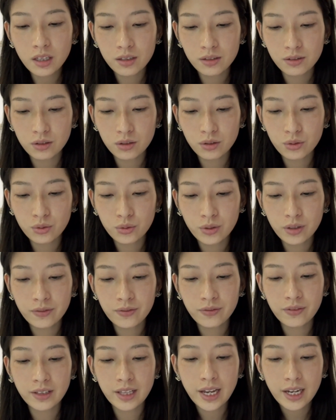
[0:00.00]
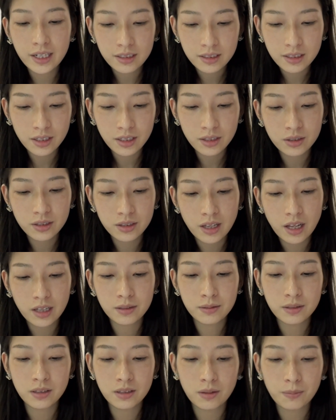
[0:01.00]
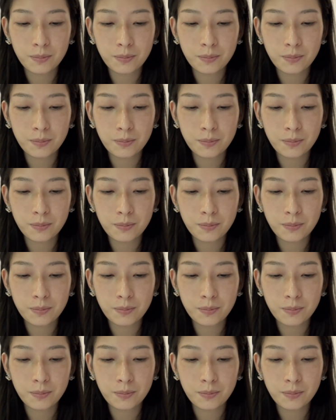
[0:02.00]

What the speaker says: They reflected that the